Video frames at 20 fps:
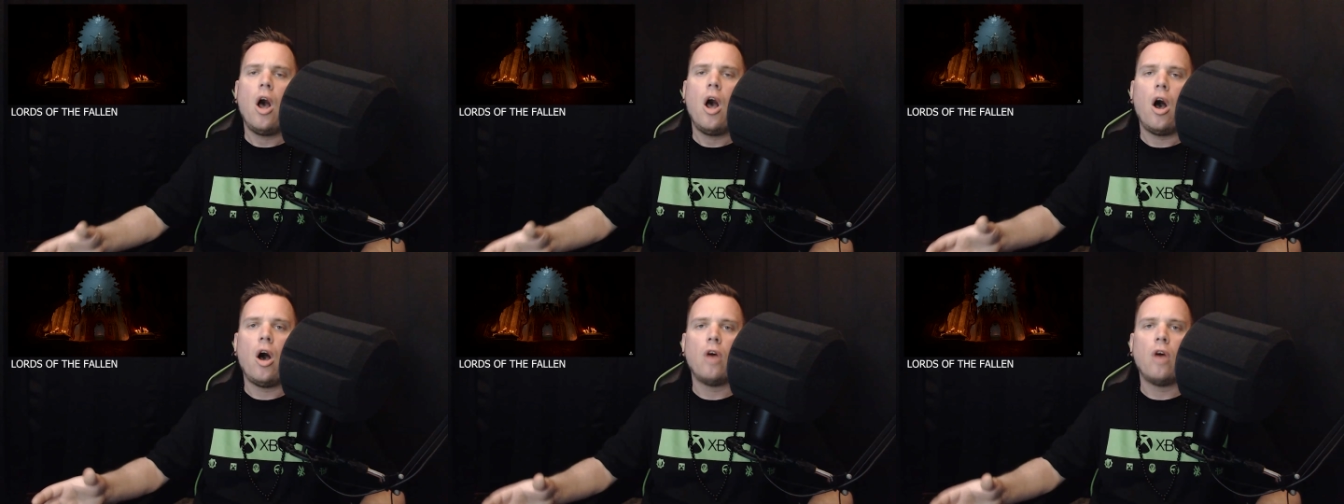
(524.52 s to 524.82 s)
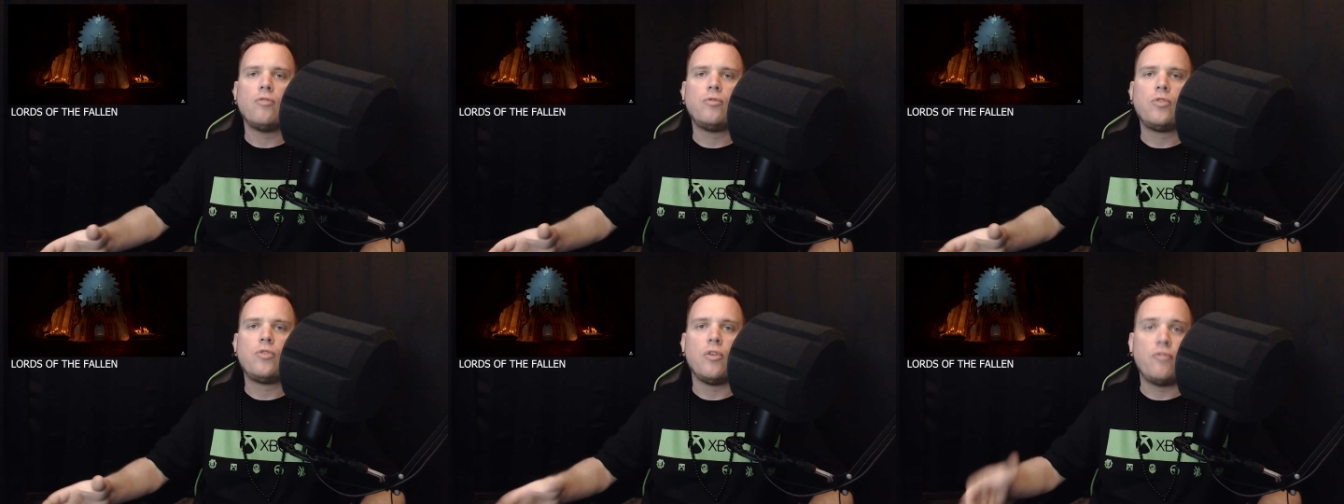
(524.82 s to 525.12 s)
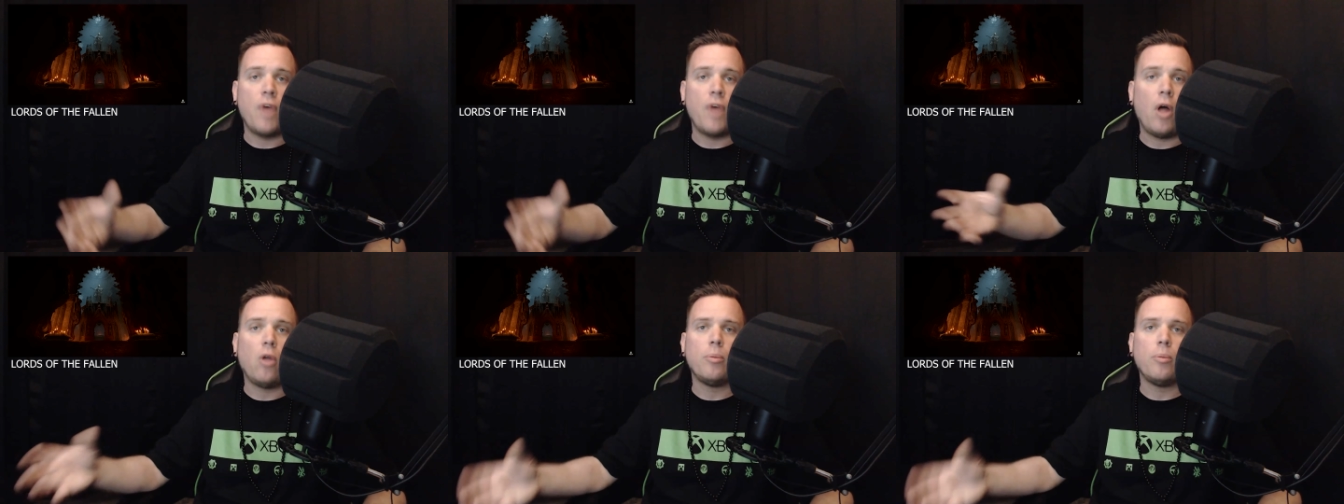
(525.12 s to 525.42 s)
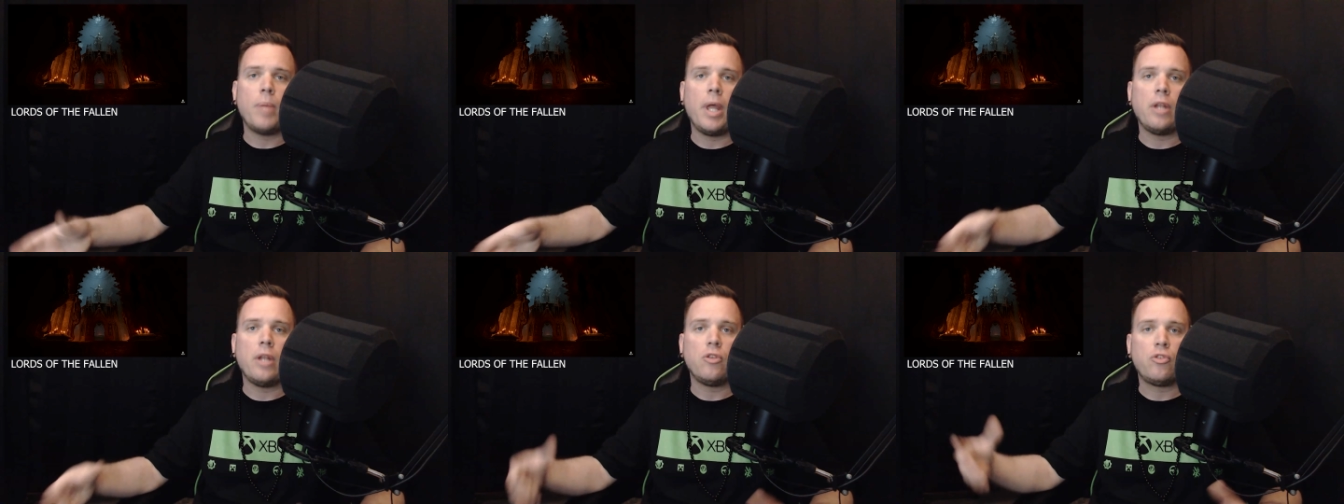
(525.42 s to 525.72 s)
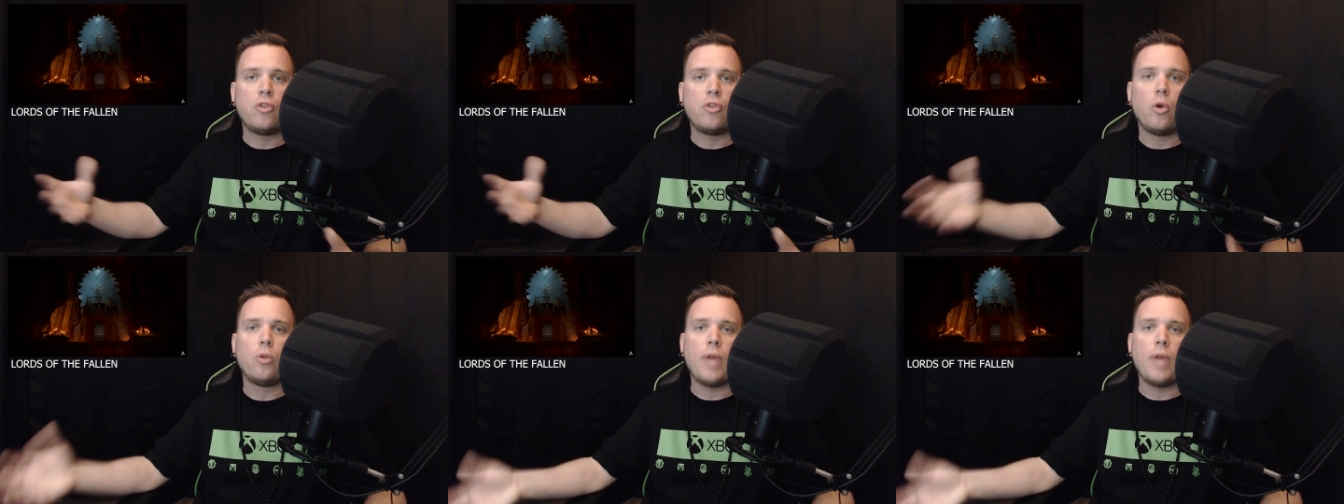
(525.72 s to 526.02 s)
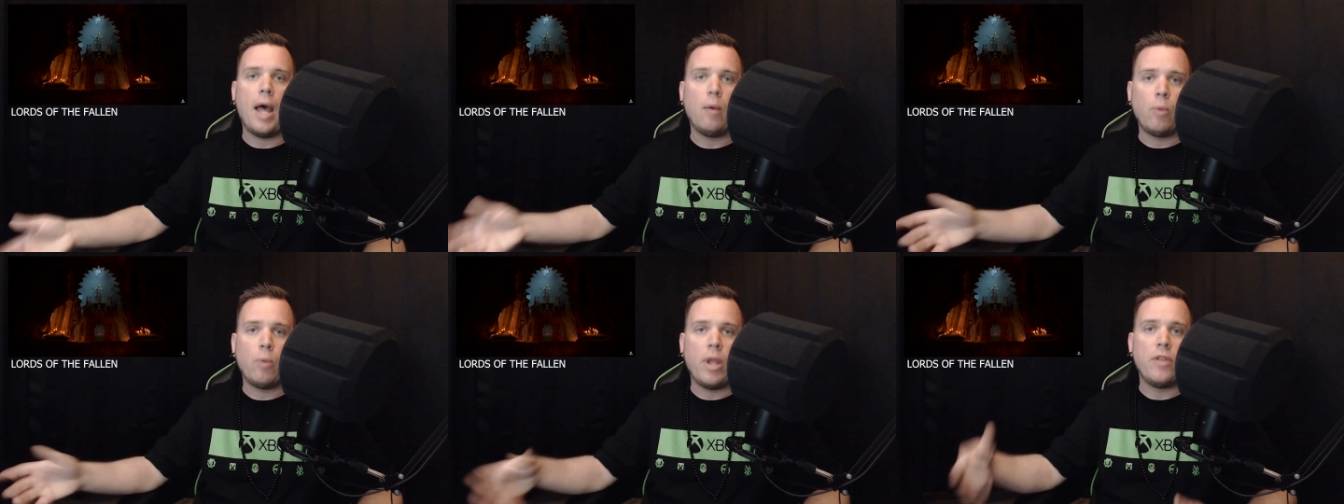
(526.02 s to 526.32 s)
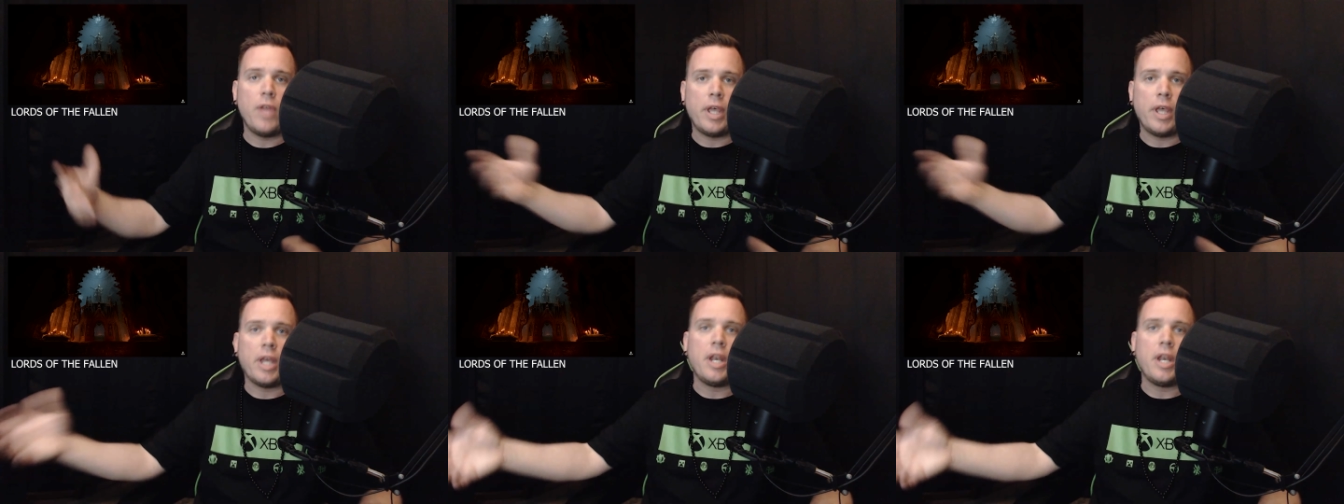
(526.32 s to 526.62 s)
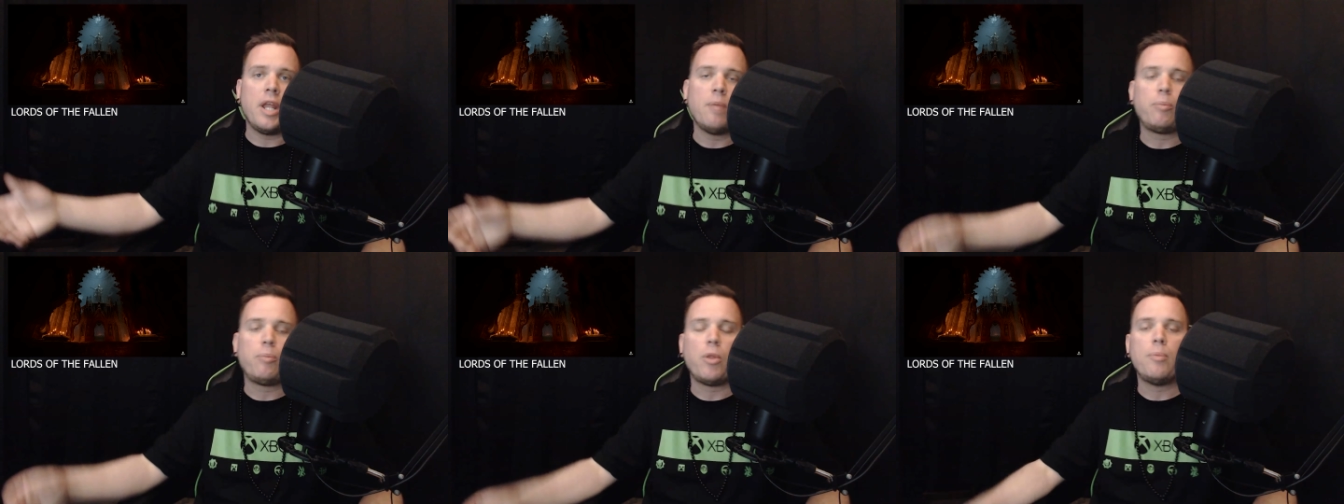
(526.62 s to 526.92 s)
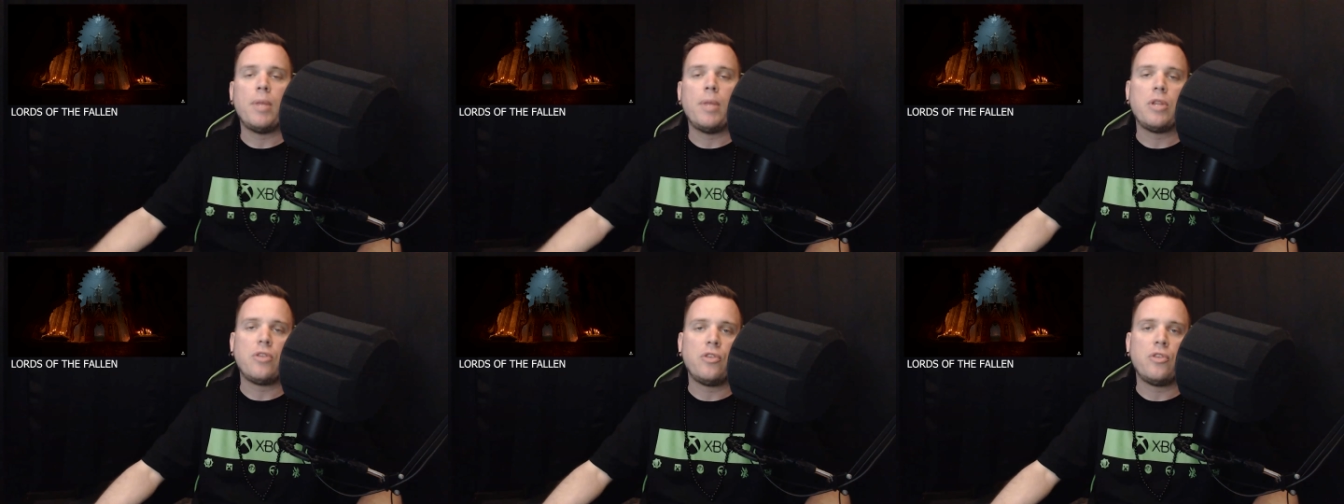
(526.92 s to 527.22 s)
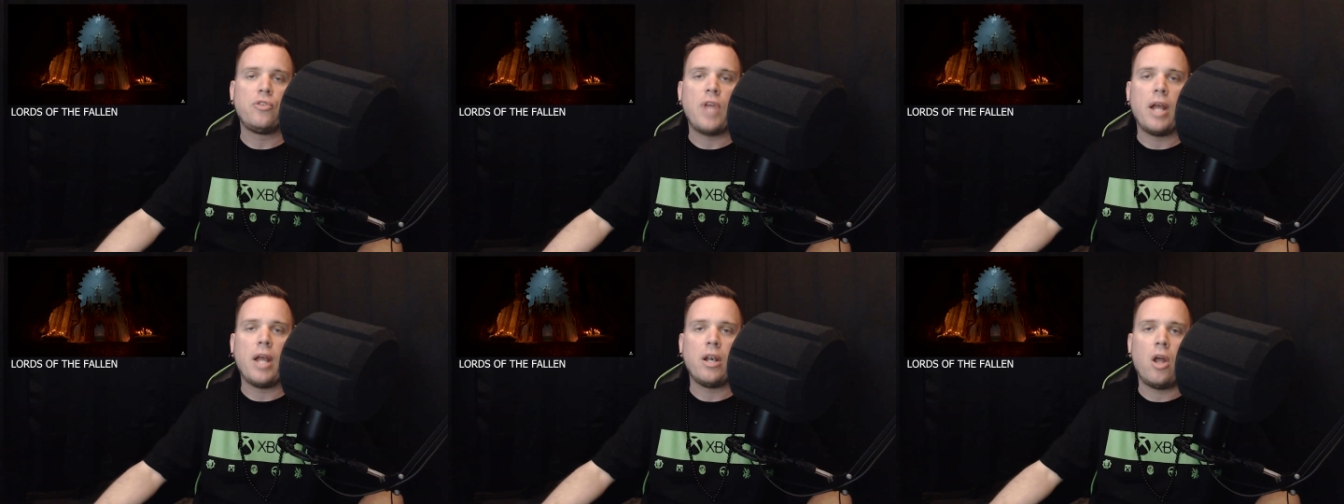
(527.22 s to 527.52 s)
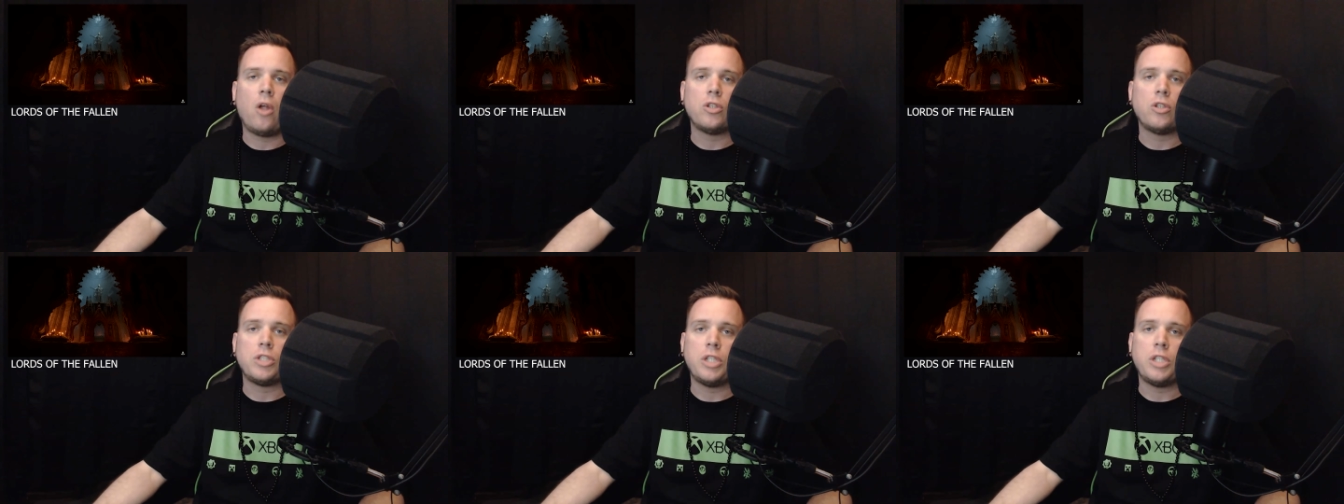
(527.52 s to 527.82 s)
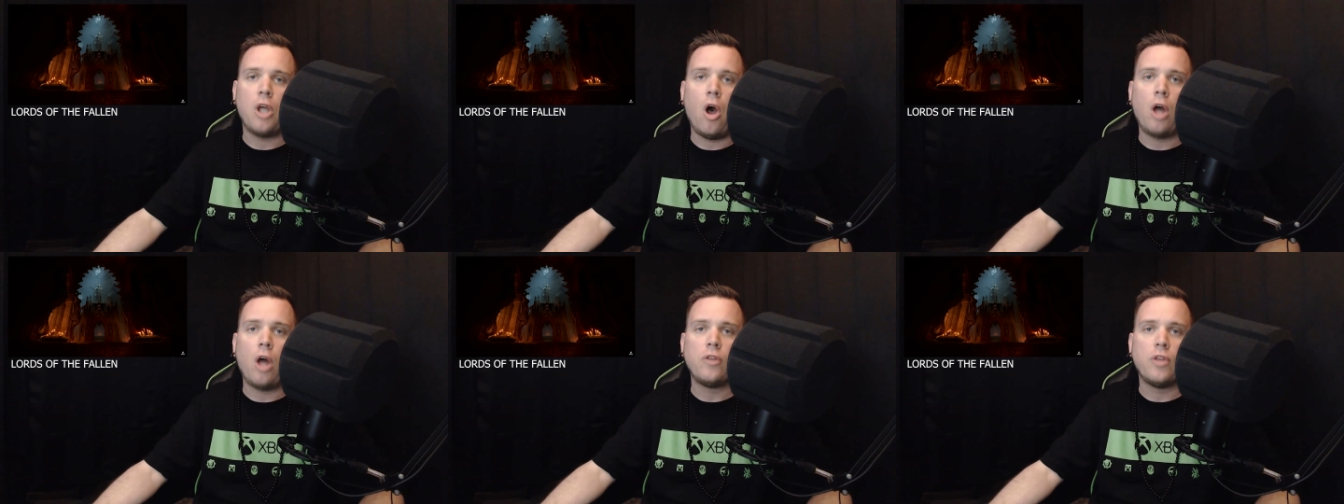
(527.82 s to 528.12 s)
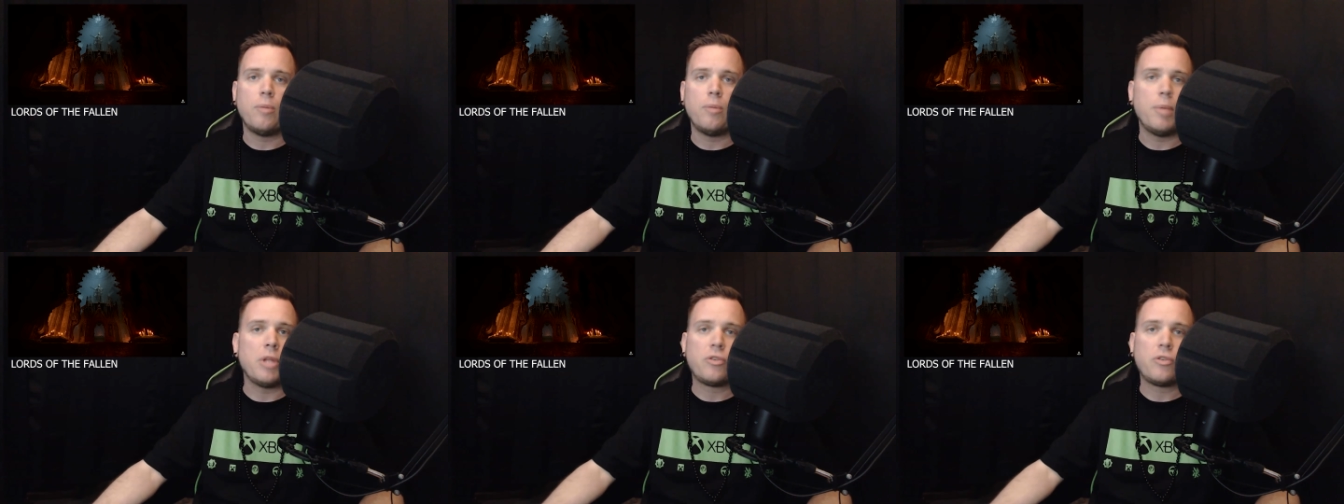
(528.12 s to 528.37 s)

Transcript: of development. So that way they can implement this technology on them.